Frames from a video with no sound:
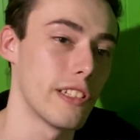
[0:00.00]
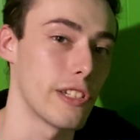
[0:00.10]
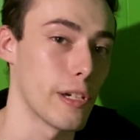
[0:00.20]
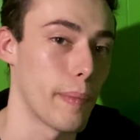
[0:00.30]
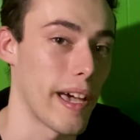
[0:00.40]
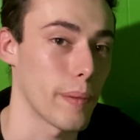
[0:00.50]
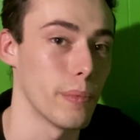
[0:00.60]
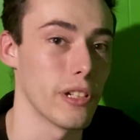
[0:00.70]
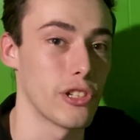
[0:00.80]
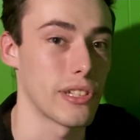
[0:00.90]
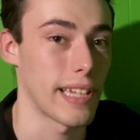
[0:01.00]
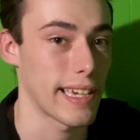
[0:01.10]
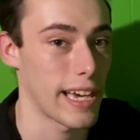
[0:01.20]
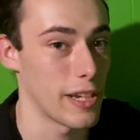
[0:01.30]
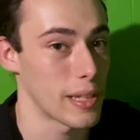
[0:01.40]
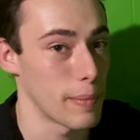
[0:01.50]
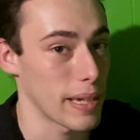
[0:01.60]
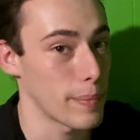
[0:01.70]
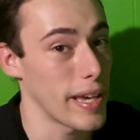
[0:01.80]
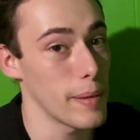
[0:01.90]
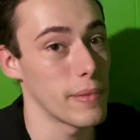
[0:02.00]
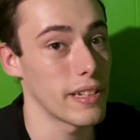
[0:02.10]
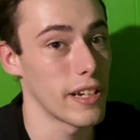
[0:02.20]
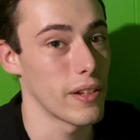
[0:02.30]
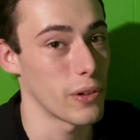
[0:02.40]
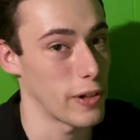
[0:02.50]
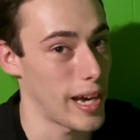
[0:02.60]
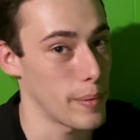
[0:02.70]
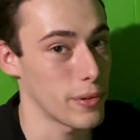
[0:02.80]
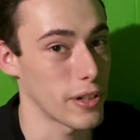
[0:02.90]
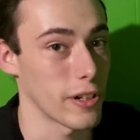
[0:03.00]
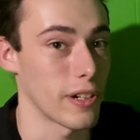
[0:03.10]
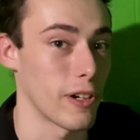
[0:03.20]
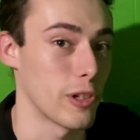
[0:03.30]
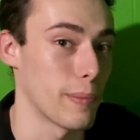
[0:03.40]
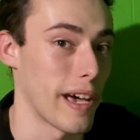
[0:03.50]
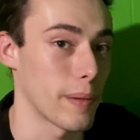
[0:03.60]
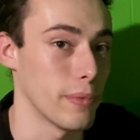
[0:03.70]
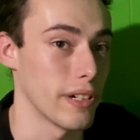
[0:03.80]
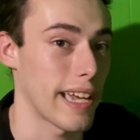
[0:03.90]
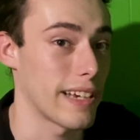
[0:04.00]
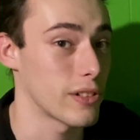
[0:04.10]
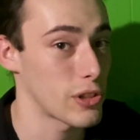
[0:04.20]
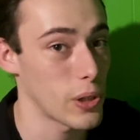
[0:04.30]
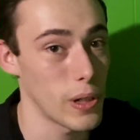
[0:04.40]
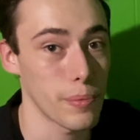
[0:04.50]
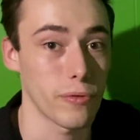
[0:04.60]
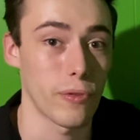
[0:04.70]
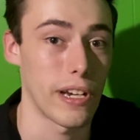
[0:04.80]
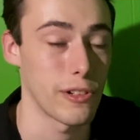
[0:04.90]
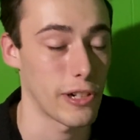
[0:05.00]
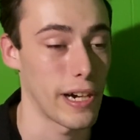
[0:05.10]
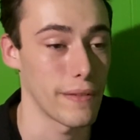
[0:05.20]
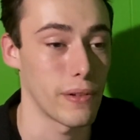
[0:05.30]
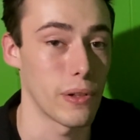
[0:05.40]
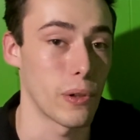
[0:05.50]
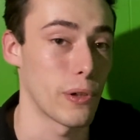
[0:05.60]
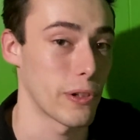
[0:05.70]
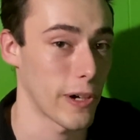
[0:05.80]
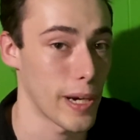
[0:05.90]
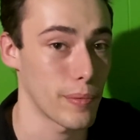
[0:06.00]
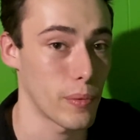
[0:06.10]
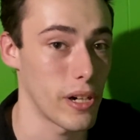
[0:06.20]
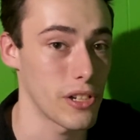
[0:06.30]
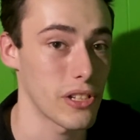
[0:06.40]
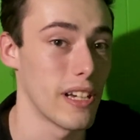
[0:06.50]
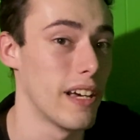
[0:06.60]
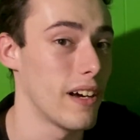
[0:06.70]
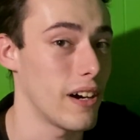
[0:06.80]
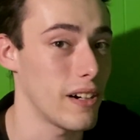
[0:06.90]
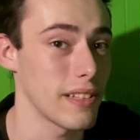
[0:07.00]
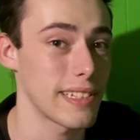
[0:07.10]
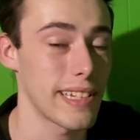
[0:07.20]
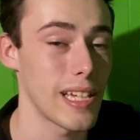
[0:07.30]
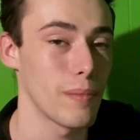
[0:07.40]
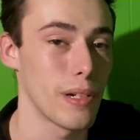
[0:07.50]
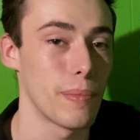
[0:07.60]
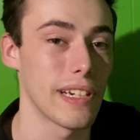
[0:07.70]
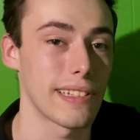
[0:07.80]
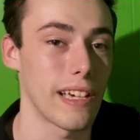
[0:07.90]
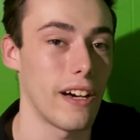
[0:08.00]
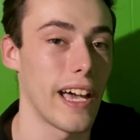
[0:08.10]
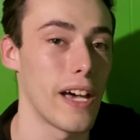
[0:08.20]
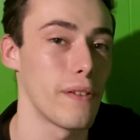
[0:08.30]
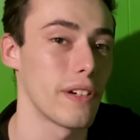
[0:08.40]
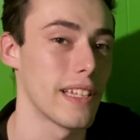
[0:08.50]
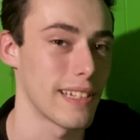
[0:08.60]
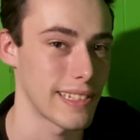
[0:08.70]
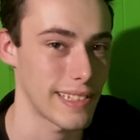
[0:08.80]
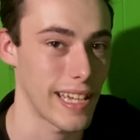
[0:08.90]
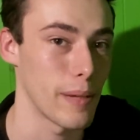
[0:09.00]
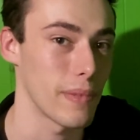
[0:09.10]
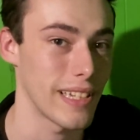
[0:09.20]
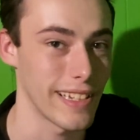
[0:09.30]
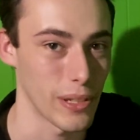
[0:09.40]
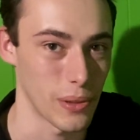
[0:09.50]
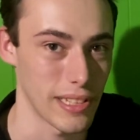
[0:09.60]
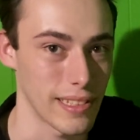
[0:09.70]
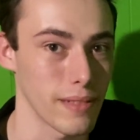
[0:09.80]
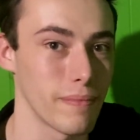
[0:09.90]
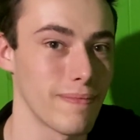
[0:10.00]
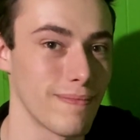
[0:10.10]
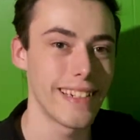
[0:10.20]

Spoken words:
to your MacBook, just like how you can make a payment through your Apple Card on your MacBook and it'll show up right on your iPhone or your Apple Watch. All the same, because they all have the same ecosystem.